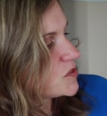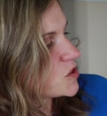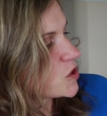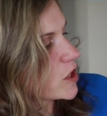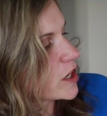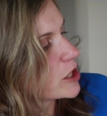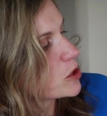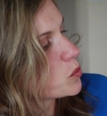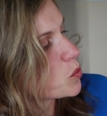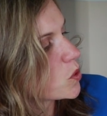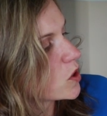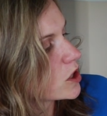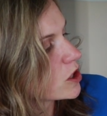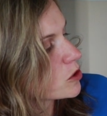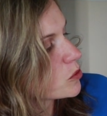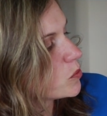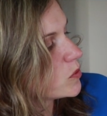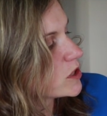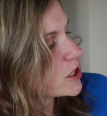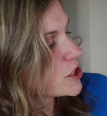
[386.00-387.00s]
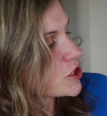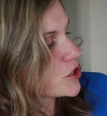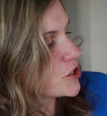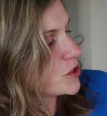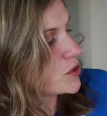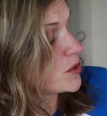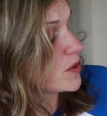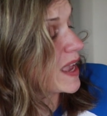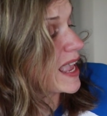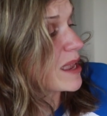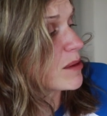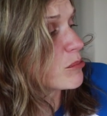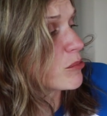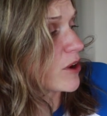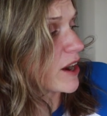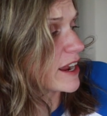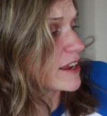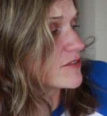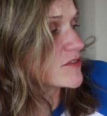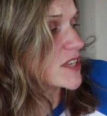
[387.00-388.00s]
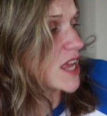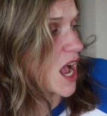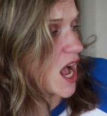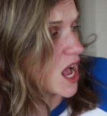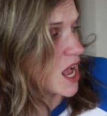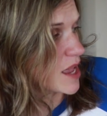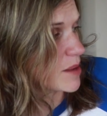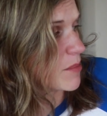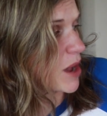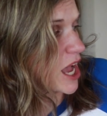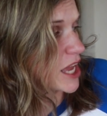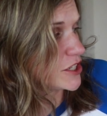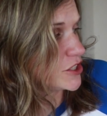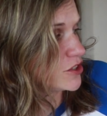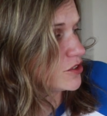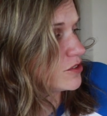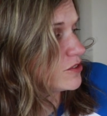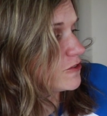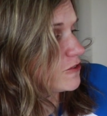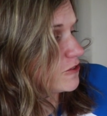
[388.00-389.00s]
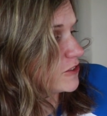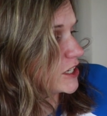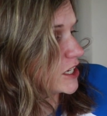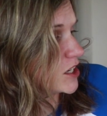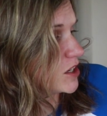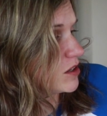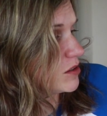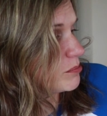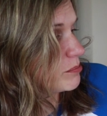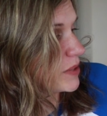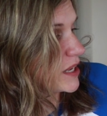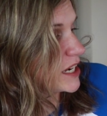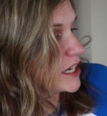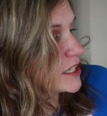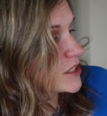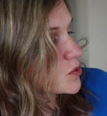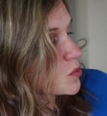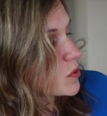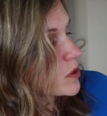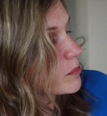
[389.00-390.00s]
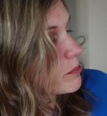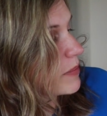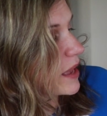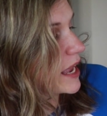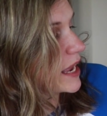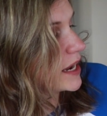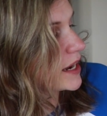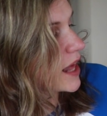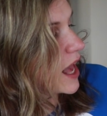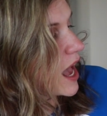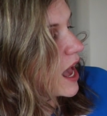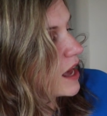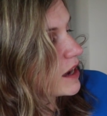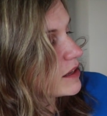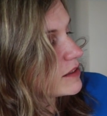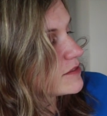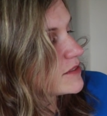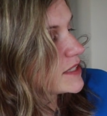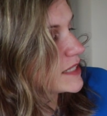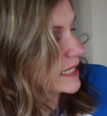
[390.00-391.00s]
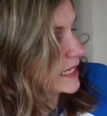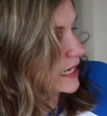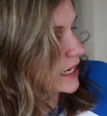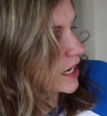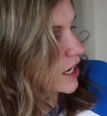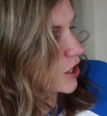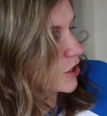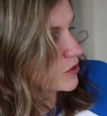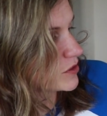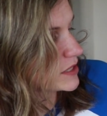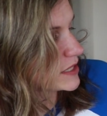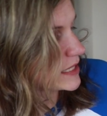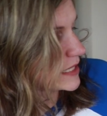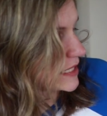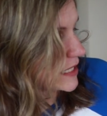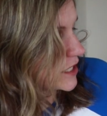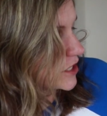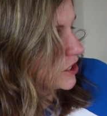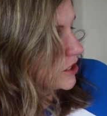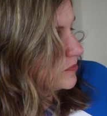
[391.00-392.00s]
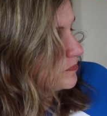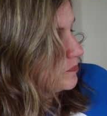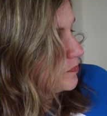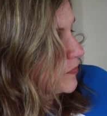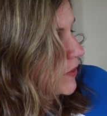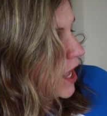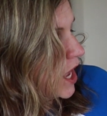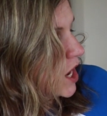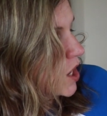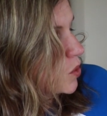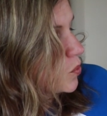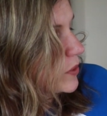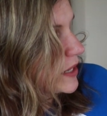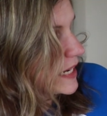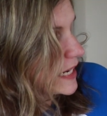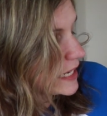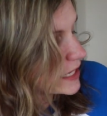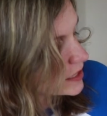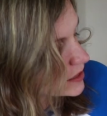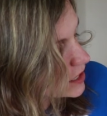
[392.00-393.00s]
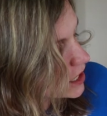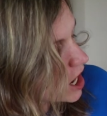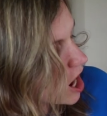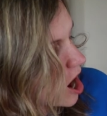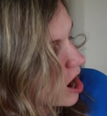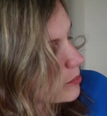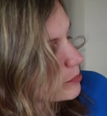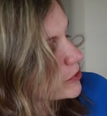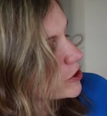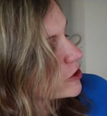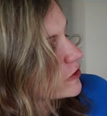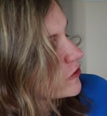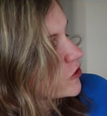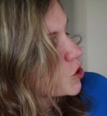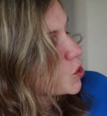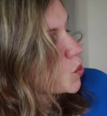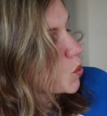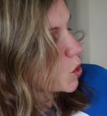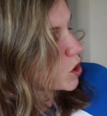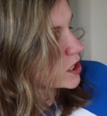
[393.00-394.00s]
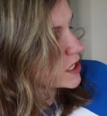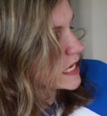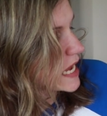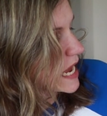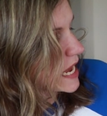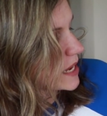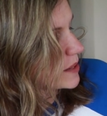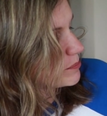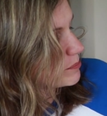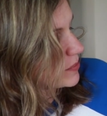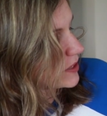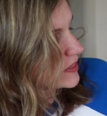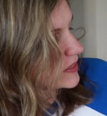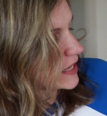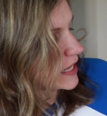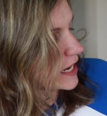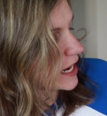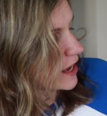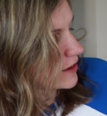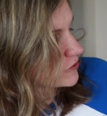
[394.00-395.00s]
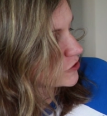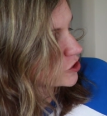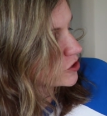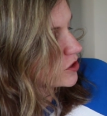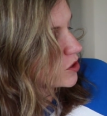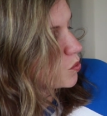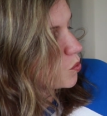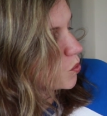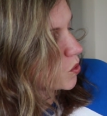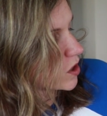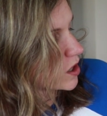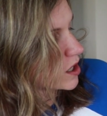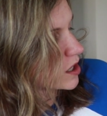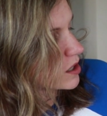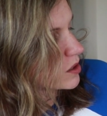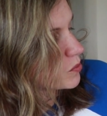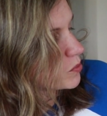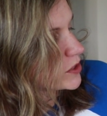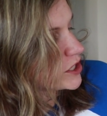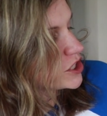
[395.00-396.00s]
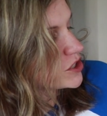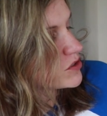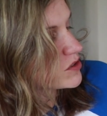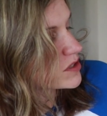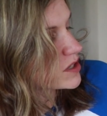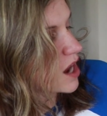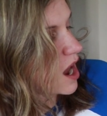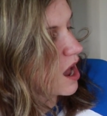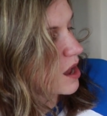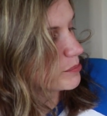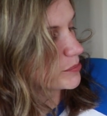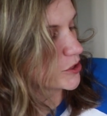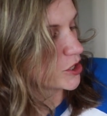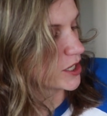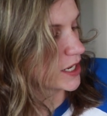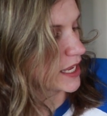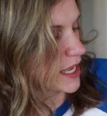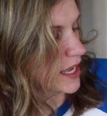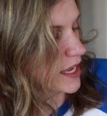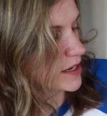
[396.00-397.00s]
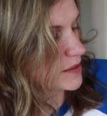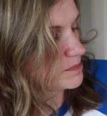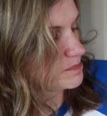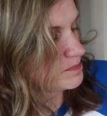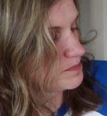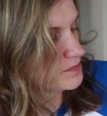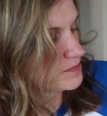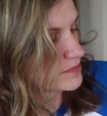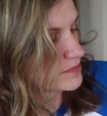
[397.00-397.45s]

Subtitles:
During World War II, a brave time, I do feel, pennies were made out of zinc-coated steel. We needed the copper for wartime, but then after the war, we used copper again.